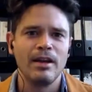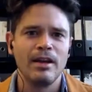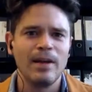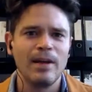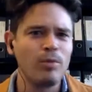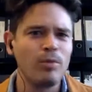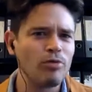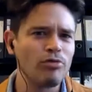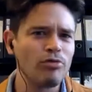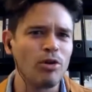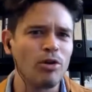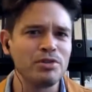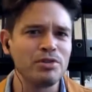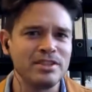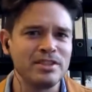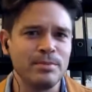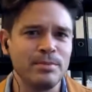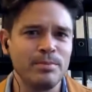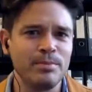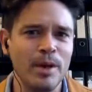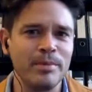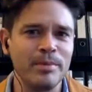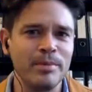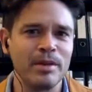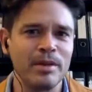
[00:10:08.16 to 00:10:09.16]
And what role did the
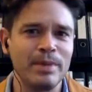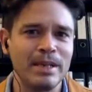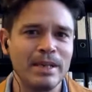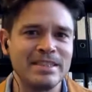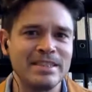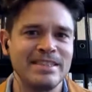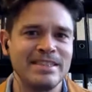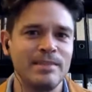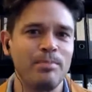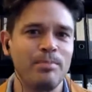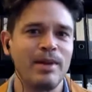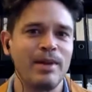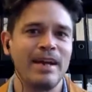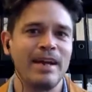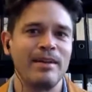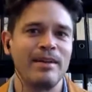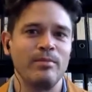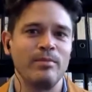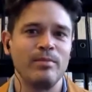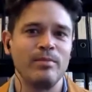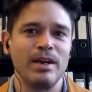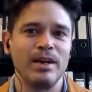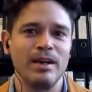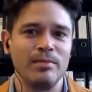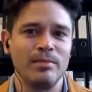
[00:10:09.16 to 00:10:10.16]
Birmingham Big City
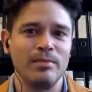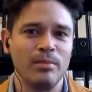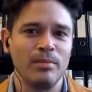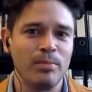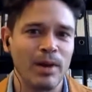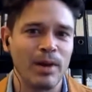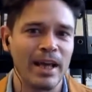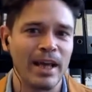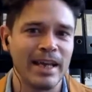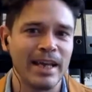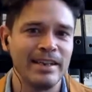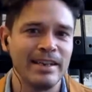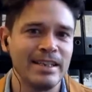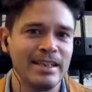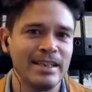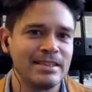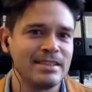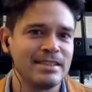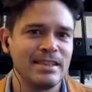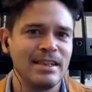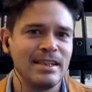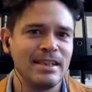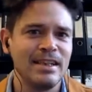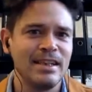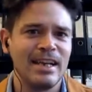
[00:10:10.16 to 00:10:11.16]
Plan play in
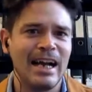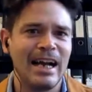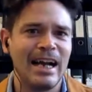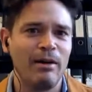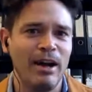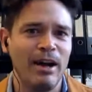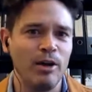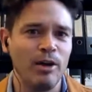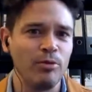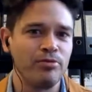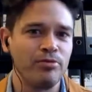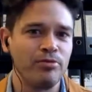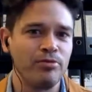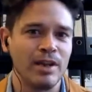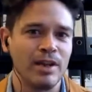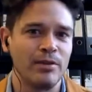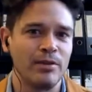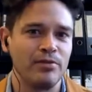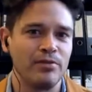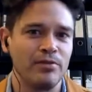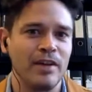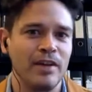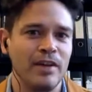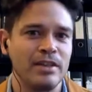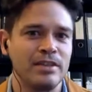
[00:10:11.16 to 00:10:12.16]
this? How helpful have
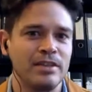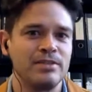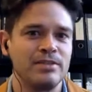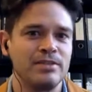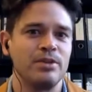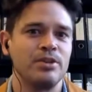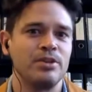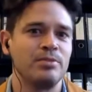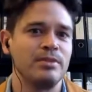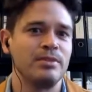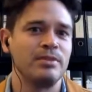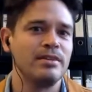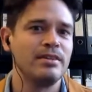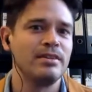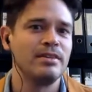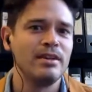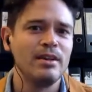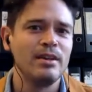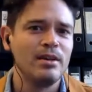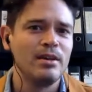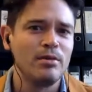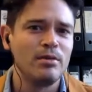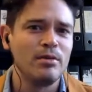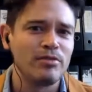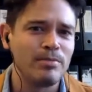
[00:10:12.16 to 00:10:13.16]
you found this document?
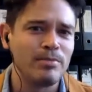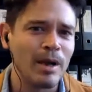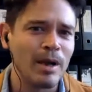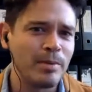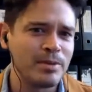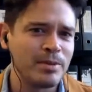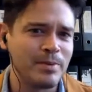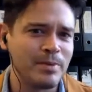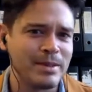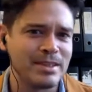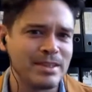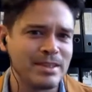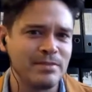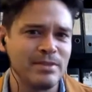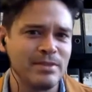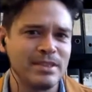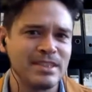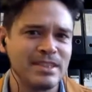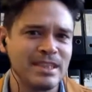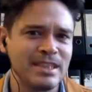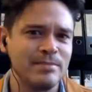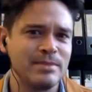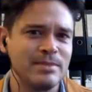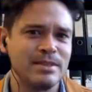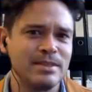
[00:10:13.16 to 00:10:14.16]
From my perspective, it
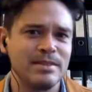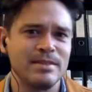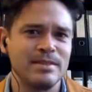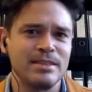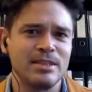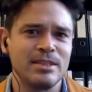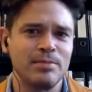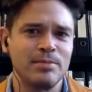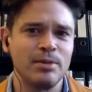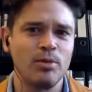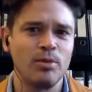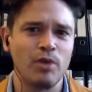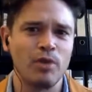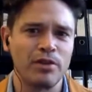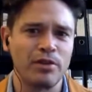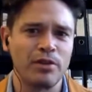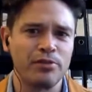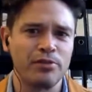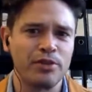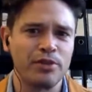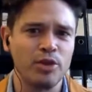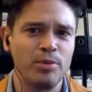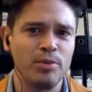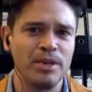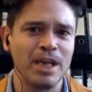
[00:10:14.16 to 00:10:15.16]
seems to be one of the
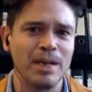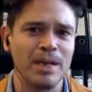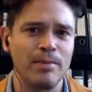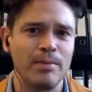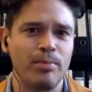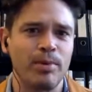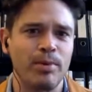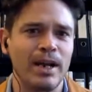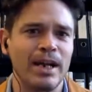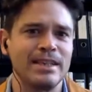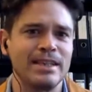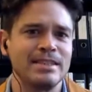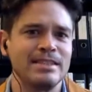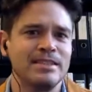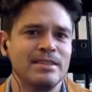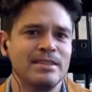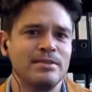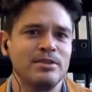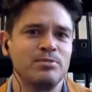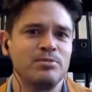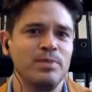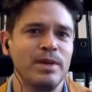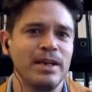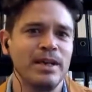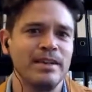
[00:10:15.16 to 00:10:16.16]
few big urban plans
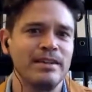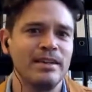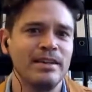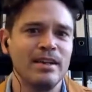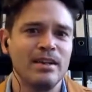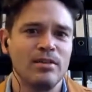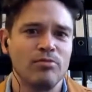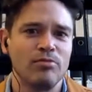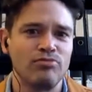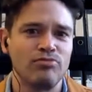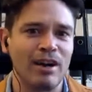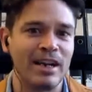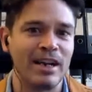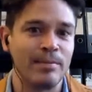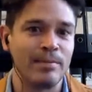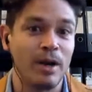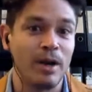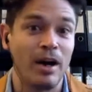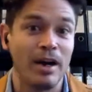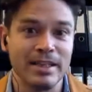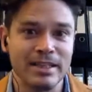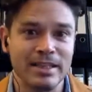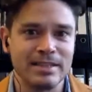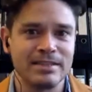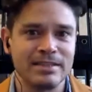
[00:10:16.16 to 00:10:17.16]
that has been rallied
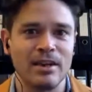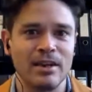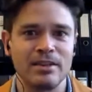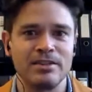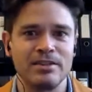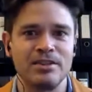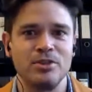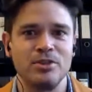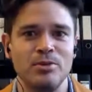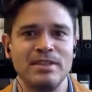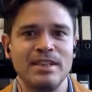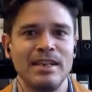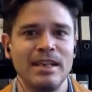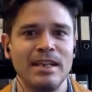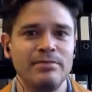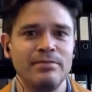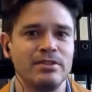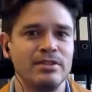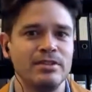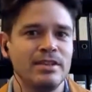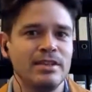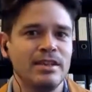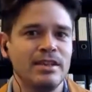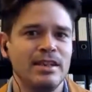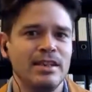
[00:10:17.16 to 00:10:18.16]
behind, stuck and
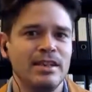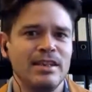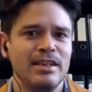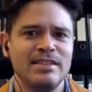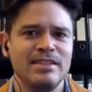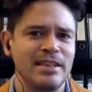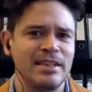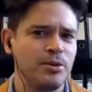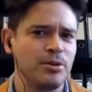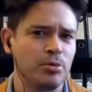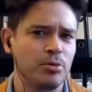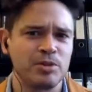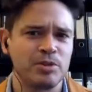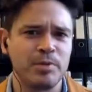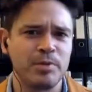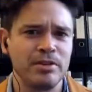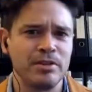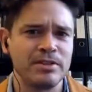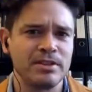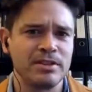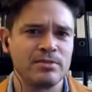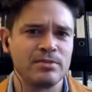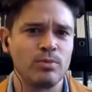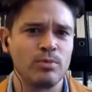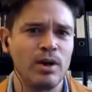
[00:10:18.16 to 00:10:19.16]
delivered. Is that your
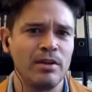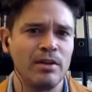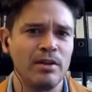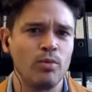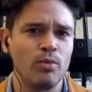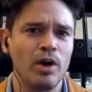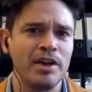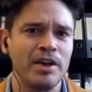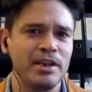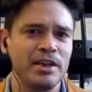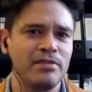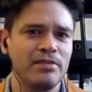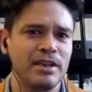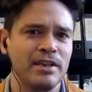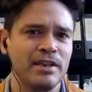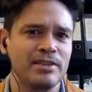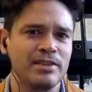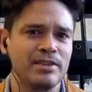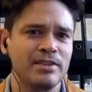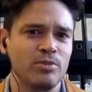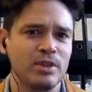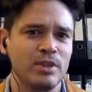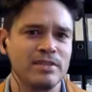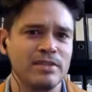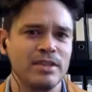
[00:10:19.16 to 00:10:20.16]
experience as well? And why do you think
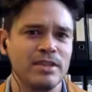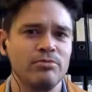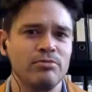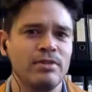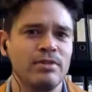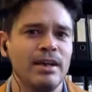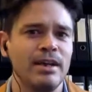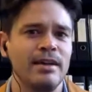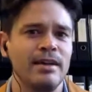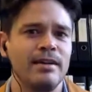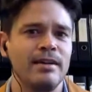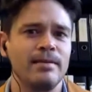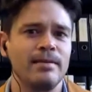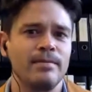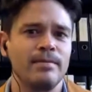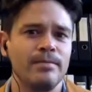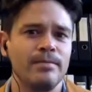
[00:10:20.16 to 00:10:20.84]
this one is so rare?